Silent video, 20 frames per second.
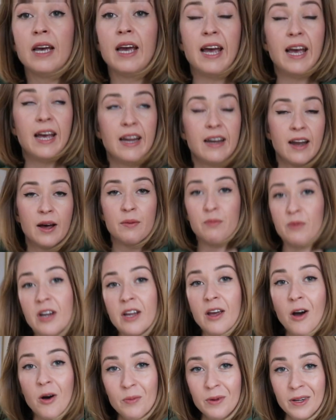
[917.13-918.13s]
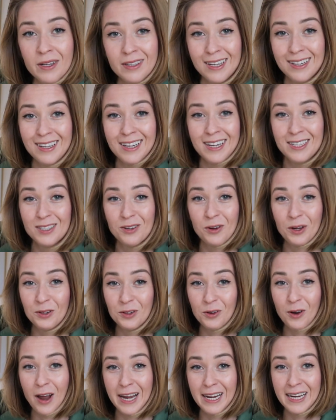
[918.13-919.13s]
and I'm really hoping that he's going
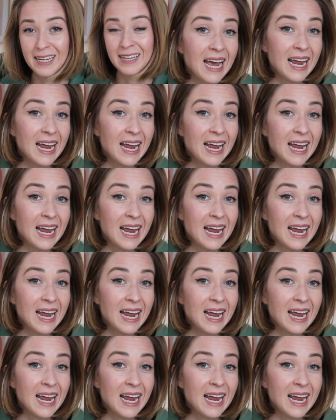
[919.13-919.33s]
to like it.